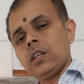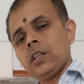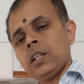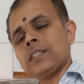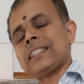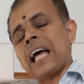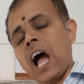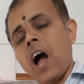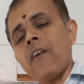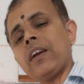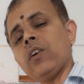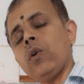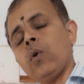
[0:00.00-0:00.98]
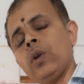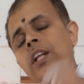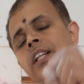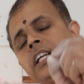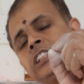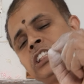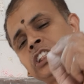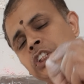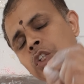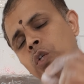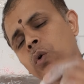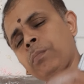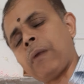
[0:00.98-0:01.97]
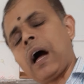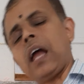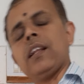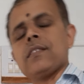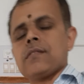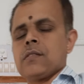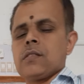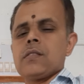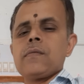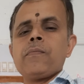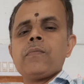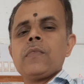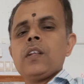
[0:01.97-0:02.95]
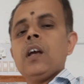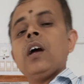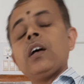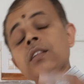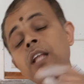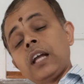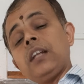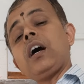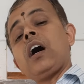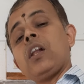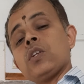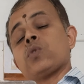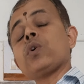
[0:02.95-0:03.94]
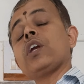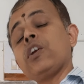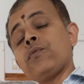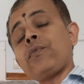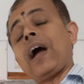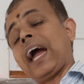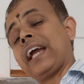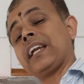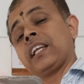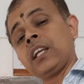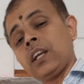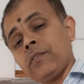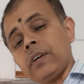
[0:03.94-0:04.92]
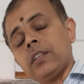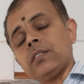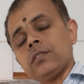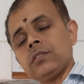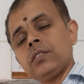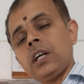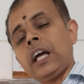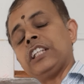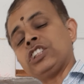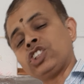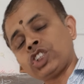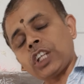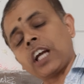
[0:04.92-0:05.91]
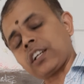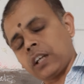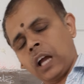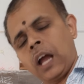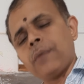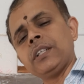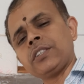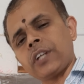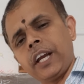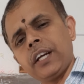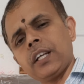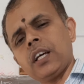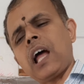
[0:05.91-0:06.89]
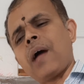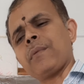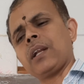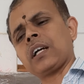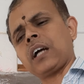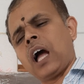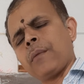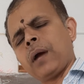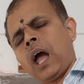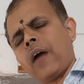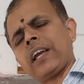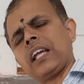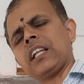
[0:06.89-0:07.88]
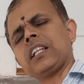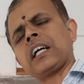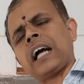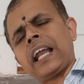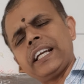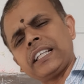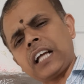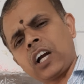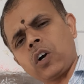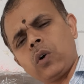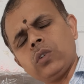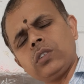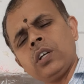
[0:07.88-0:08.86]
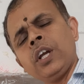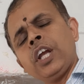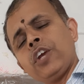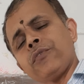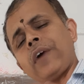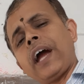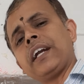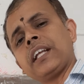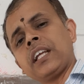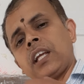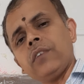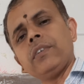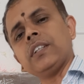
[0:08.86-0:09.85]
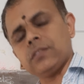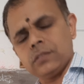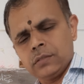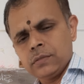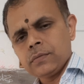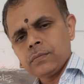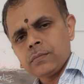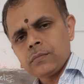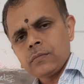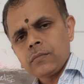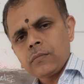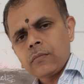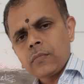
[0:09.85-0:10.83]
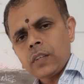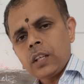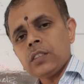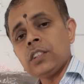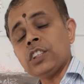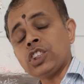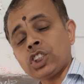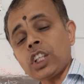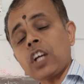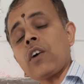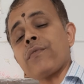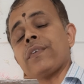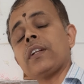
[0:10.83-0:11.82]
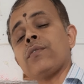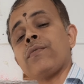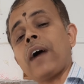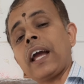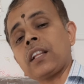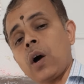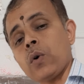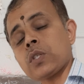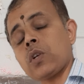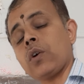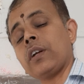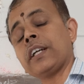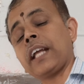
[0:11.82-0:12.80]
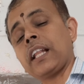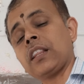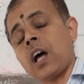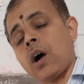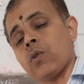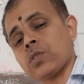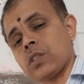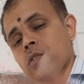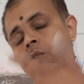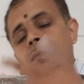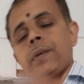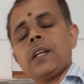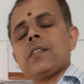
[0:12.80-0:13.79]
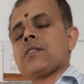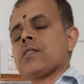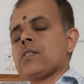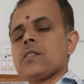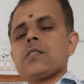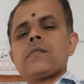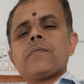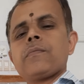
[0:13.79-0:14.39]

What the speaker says: it is having only the zero balance, then also if I had given and a check, I'm a trader, I'm having another current account, if I had given the check of another 5,000 or 10,000 rupees,